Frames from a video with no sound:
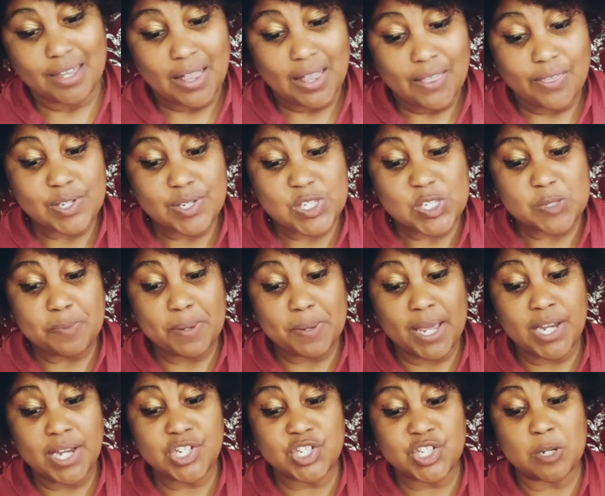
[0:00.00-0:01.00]
The
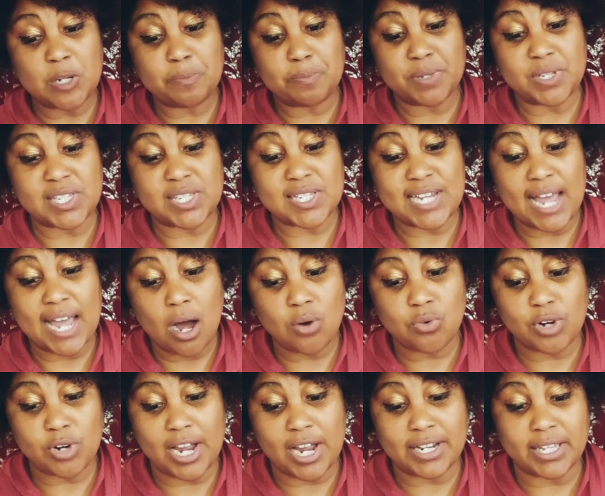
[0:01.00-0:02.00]
spaceship is now
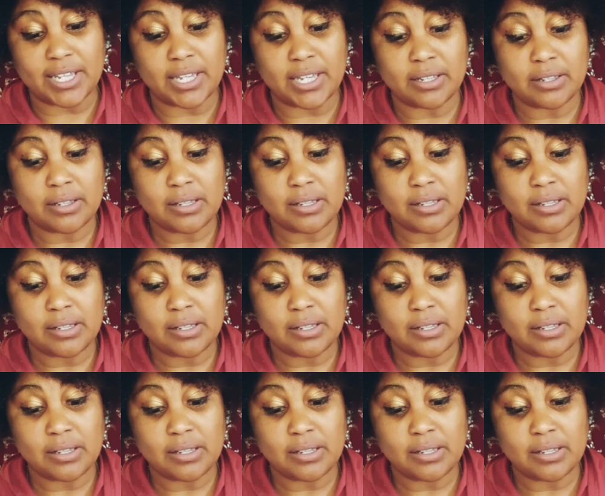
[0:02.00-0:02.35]
ready.